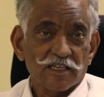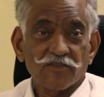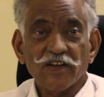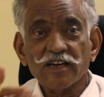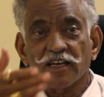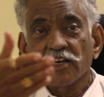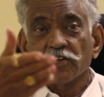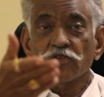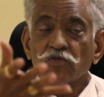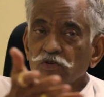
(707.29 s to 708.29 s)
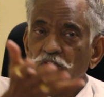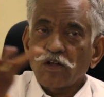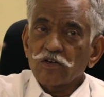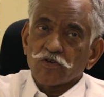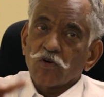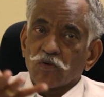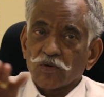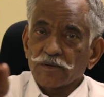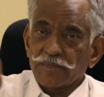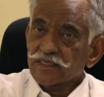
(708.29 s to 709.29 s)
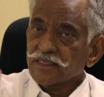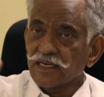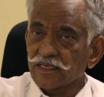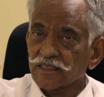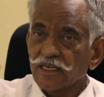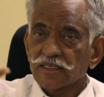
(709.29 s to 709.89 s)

Where you all know in business,